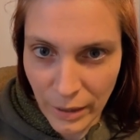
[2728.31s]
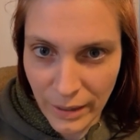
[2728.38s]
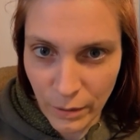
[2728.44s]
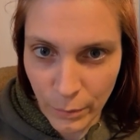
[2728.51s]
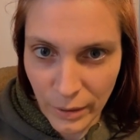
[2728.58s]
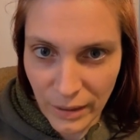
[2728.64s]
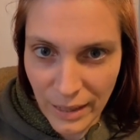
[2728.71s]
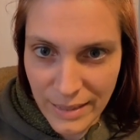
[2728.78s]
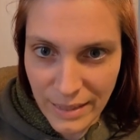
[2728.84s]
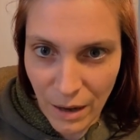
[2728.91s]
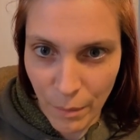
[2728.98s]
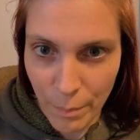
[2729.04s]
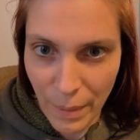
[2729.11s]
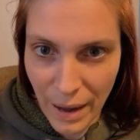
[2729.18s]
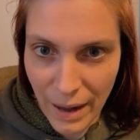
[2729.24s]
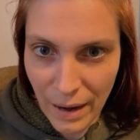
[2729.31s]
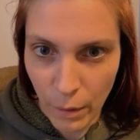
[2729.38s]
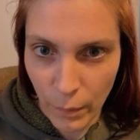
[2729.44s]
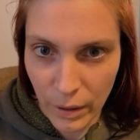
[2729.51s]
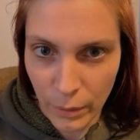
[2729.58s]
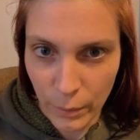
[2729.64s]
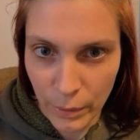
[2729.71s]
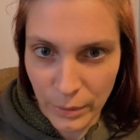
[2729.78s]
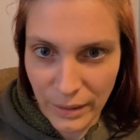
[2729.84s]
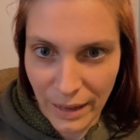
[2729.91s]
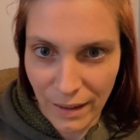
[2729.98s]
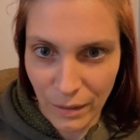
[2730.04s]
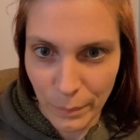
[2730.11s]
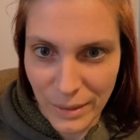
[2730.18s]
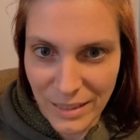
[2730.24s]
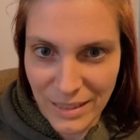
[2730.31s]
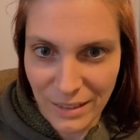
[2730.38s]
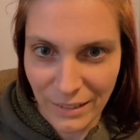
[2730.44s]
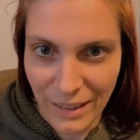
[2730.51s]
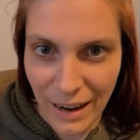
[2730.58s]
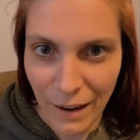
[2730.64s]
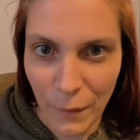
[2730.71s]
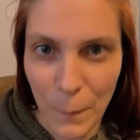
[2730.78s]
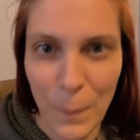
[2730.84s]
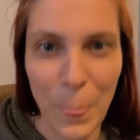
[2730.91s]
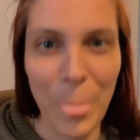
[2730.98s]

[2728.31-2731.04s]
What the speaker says: I didn't realize how bad I want to work with the elements till now.